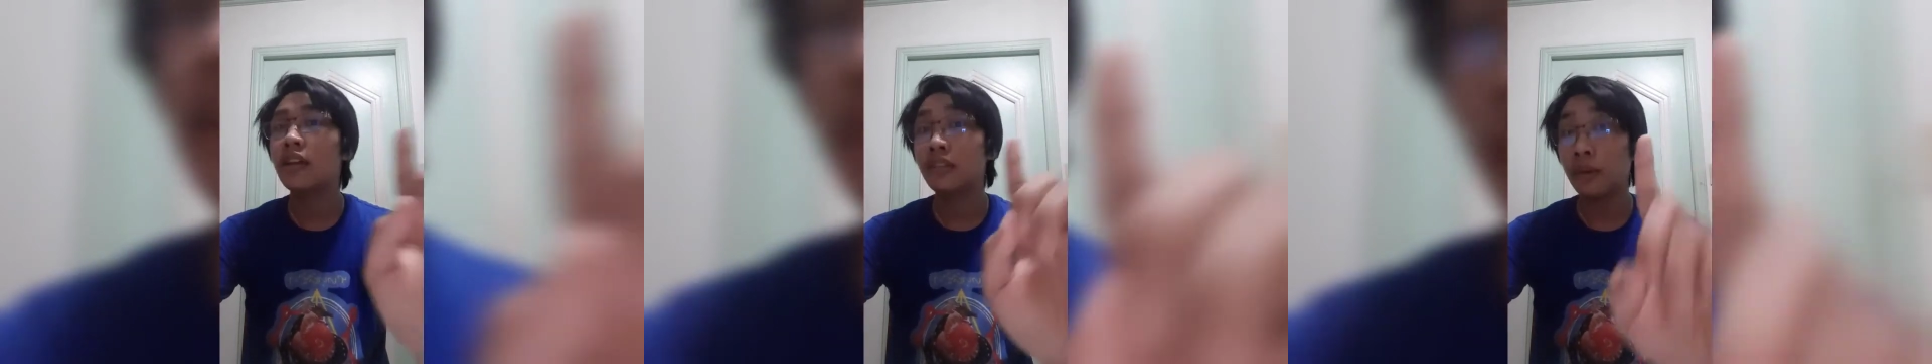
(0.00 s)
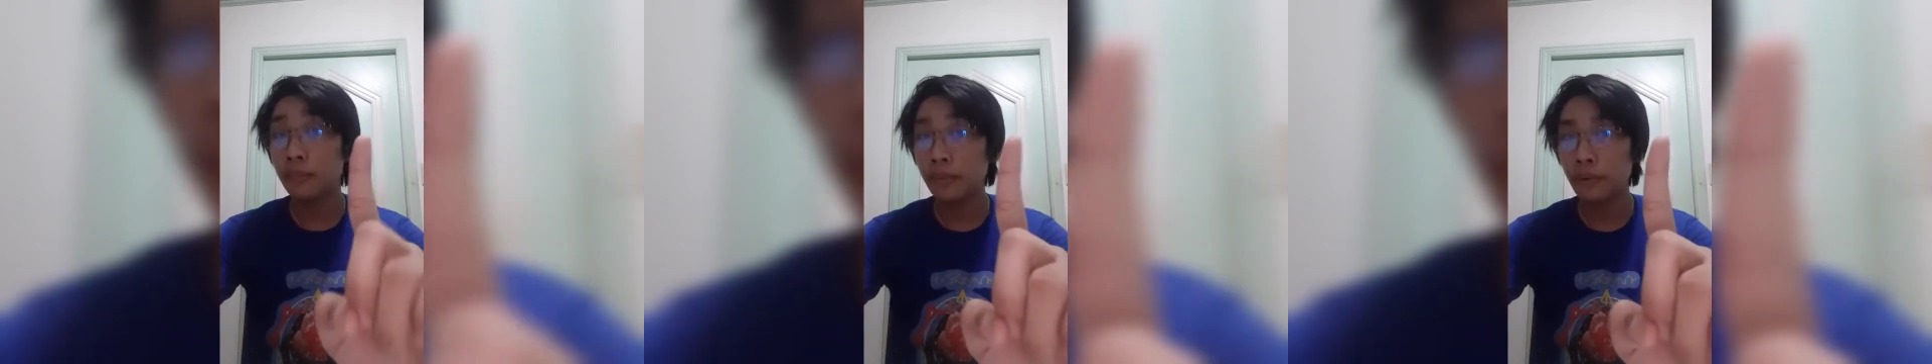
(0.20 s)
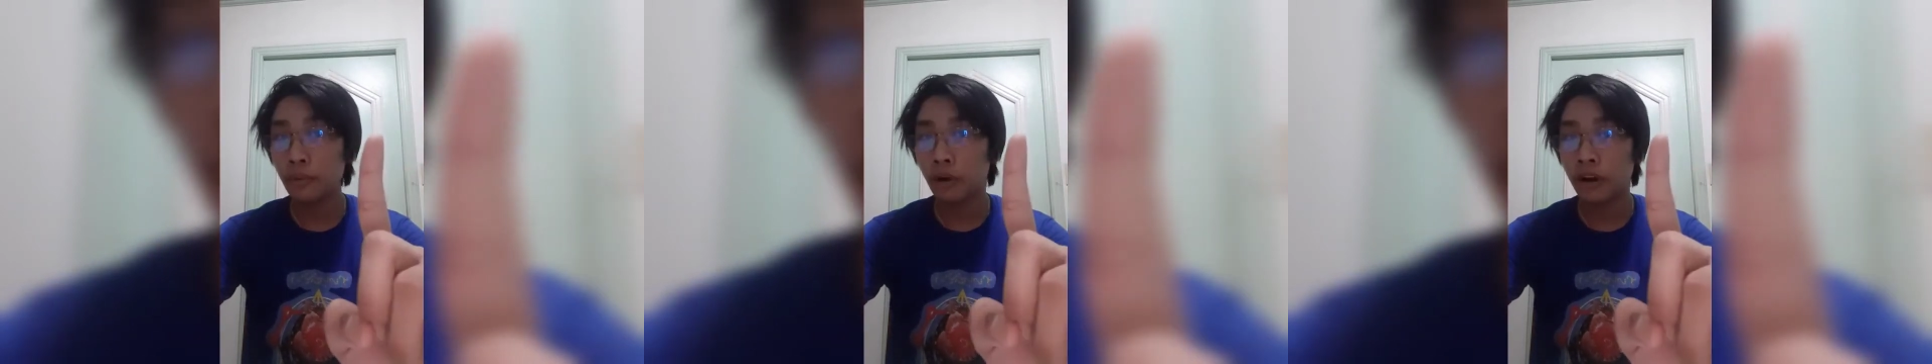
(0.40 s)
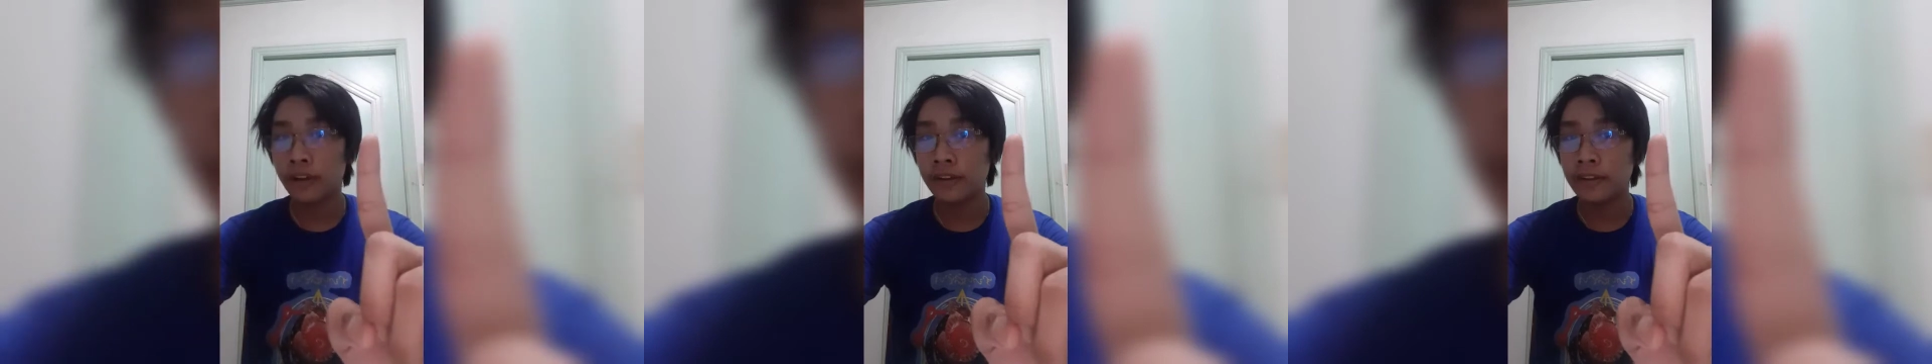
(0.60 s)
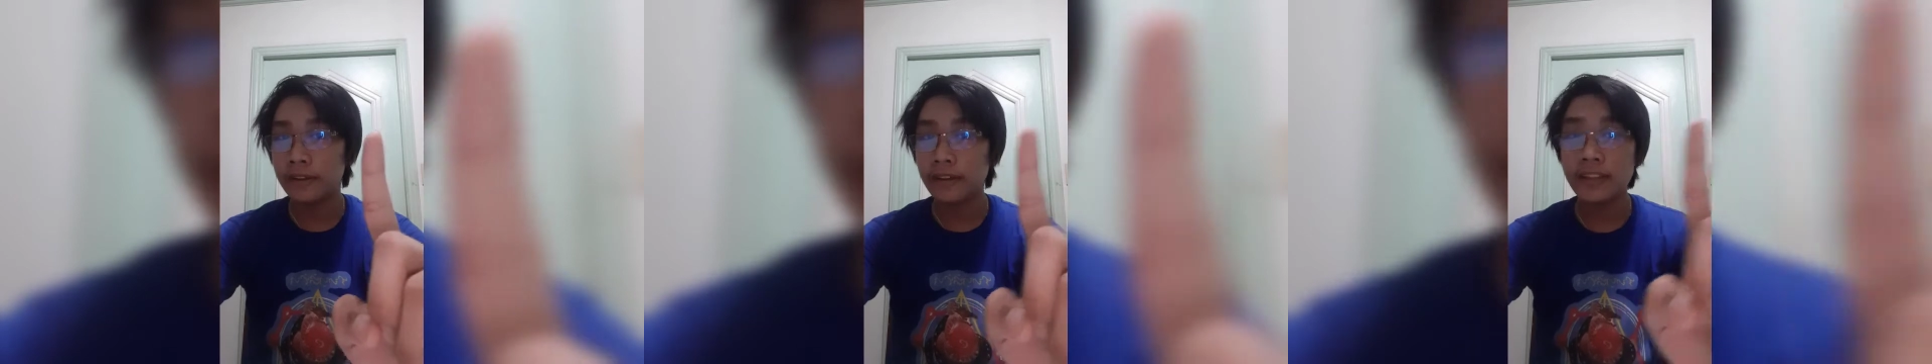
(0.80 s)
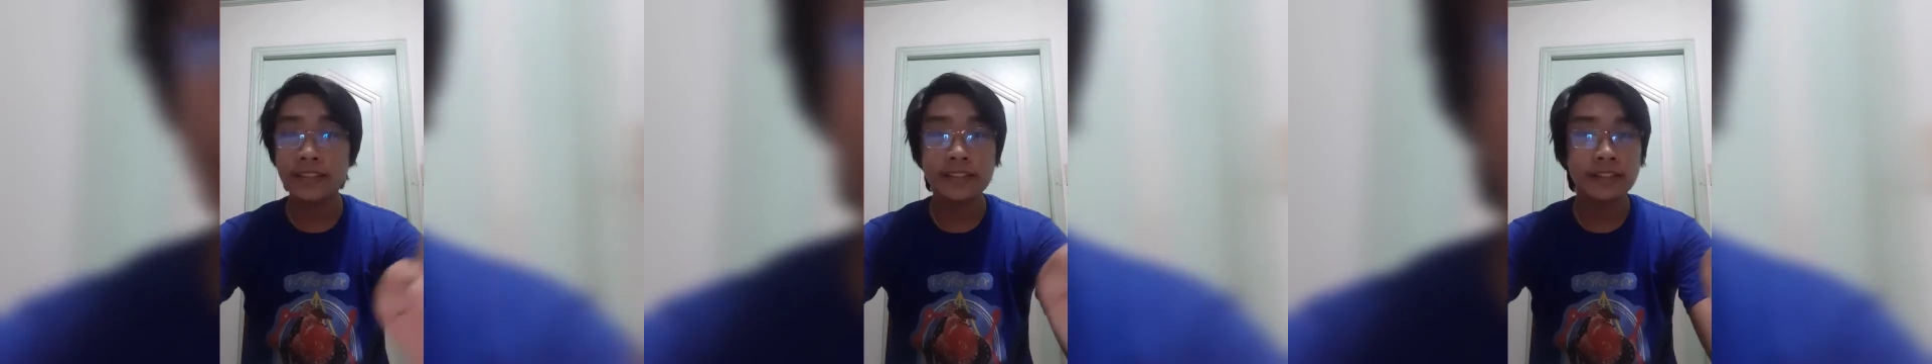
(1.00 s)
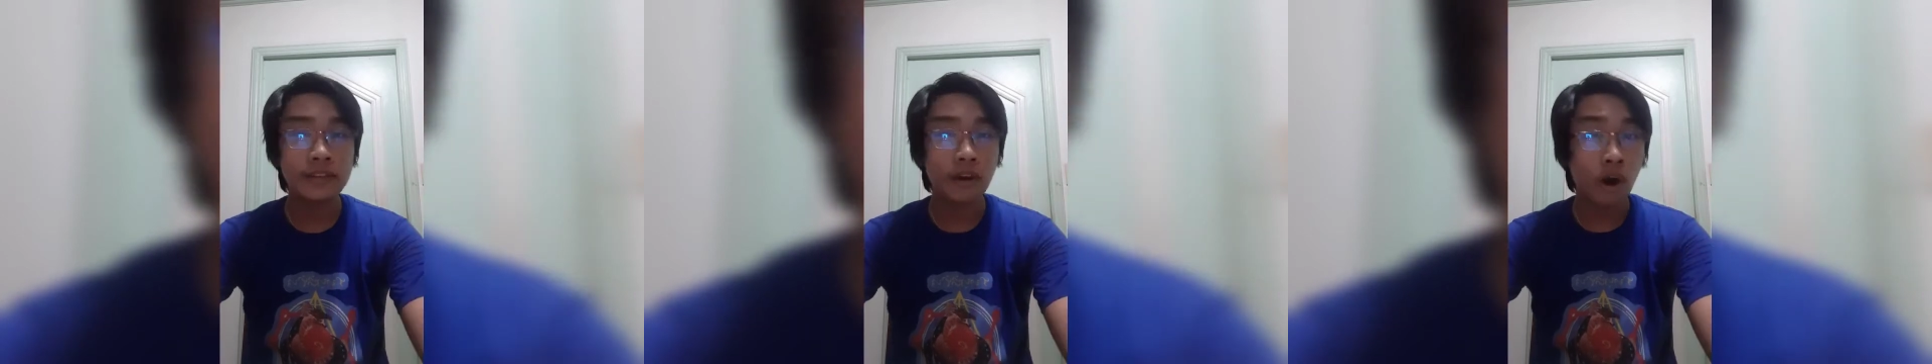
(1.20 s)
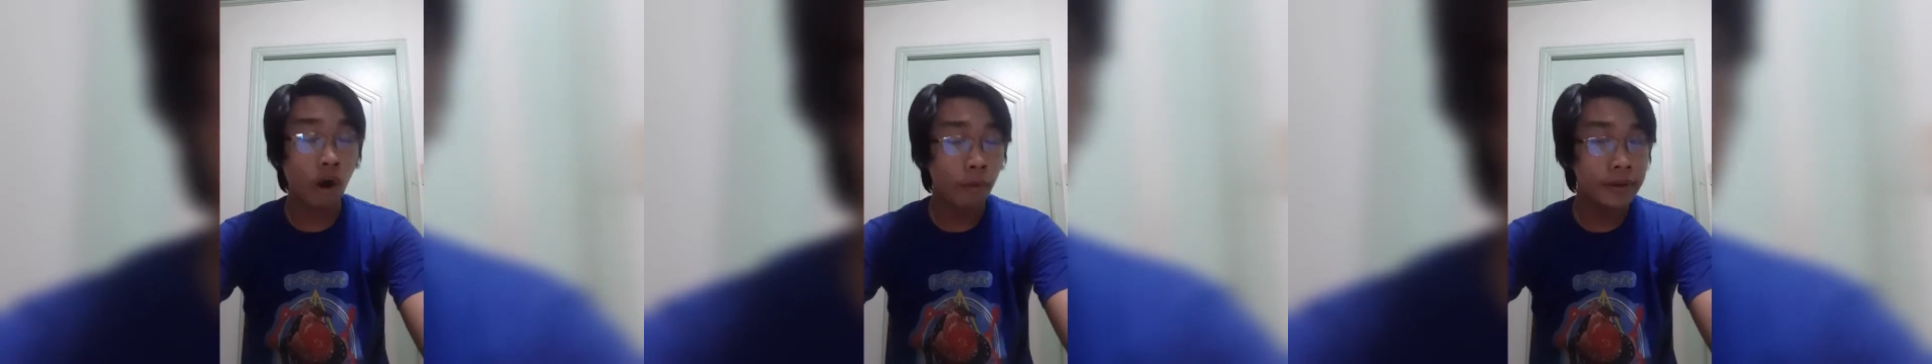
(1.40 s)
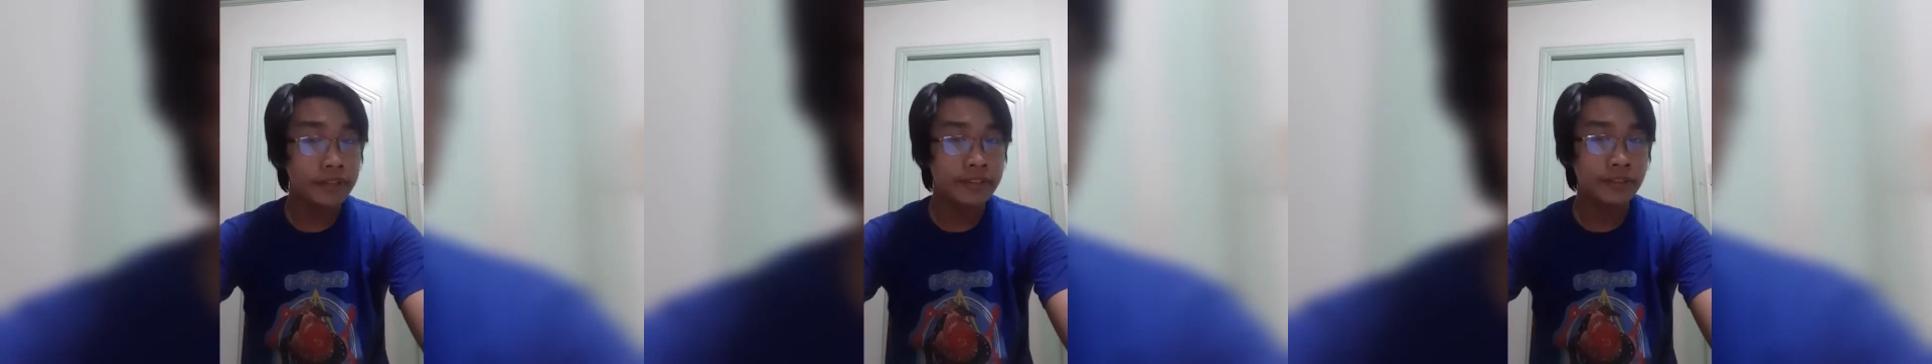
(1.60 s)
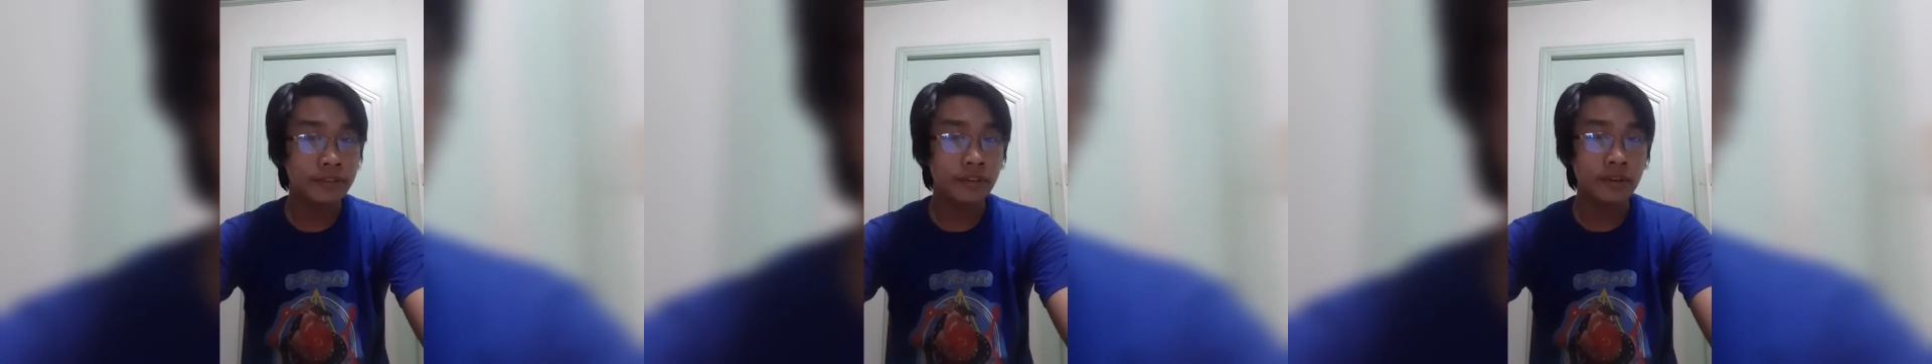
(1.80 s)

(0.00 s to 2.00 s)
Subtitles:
Number one is to always do